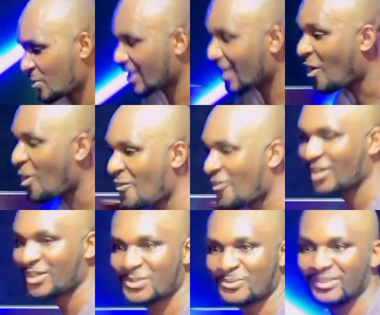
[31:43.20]
self, home
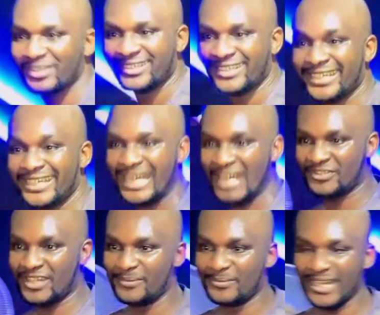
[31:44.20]
fellowship. He left
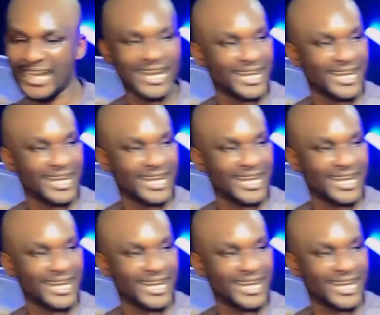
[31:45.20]
them.